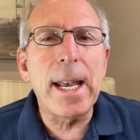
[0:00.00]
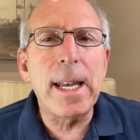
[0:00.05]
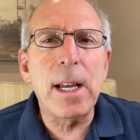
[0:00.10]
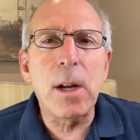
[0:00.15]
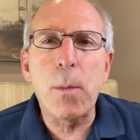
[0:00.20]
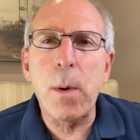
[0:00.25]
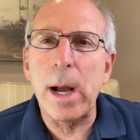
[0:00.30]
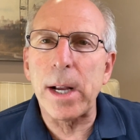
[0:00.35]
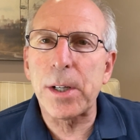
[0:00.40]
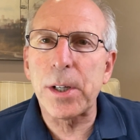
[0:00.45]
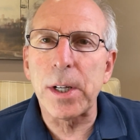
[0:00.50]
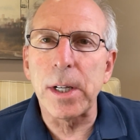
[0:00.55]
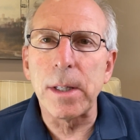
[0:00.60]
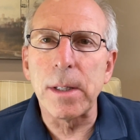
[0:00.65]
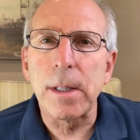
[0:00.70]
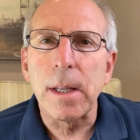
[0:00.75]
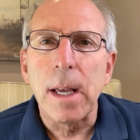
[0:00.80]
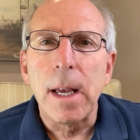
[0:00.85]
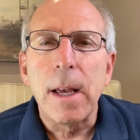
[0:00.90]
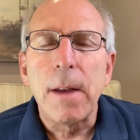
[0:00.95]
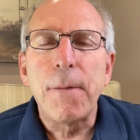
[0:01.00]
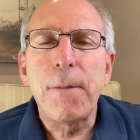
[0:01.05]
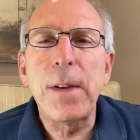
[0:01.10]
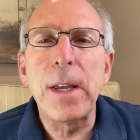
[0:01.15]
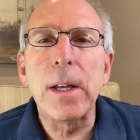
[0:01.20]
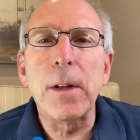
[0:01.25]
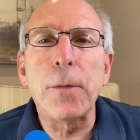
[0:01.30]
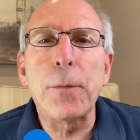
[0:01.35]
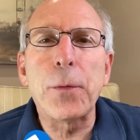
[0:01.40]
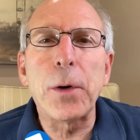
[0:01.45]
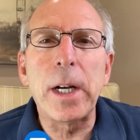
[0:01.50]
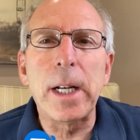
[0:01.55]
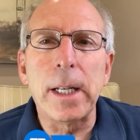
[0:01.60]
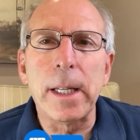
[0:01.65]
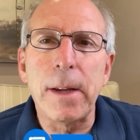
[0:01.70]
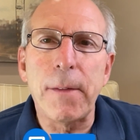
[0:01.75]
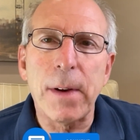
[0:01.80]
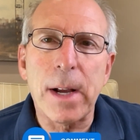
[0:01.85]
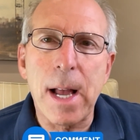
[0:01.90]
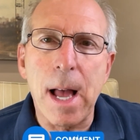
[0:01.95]
questions, feel free to
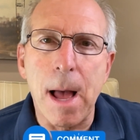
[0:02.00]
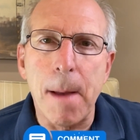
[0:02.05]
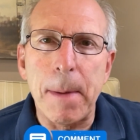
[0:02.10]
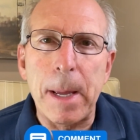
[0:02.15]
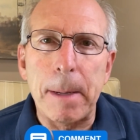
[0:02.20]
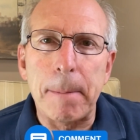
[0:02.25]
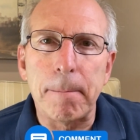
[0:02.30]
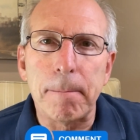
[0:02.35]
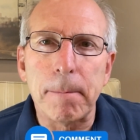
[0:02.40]
leave a comment.